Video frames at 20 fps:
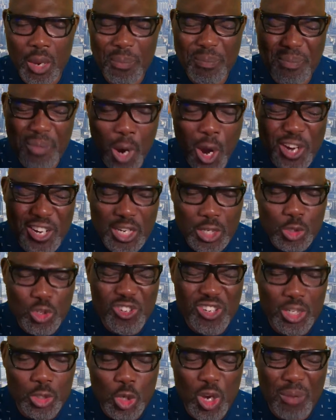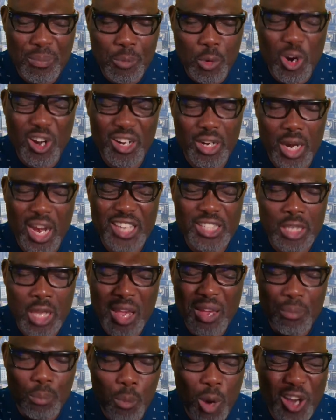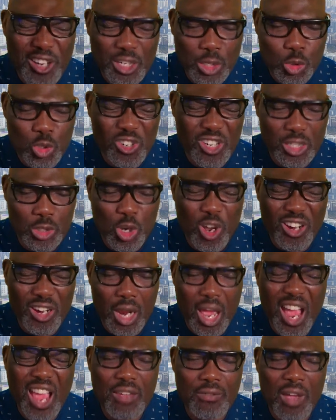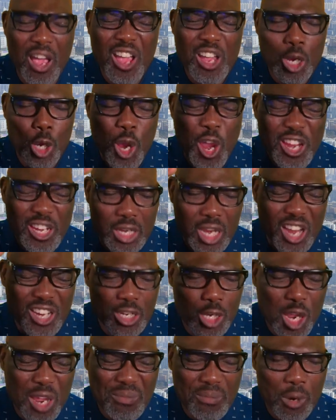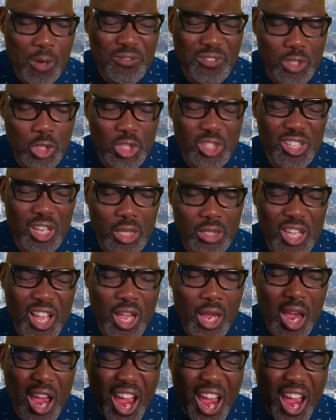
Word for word: monitoring your progress monitoring your life in the name of Jesus.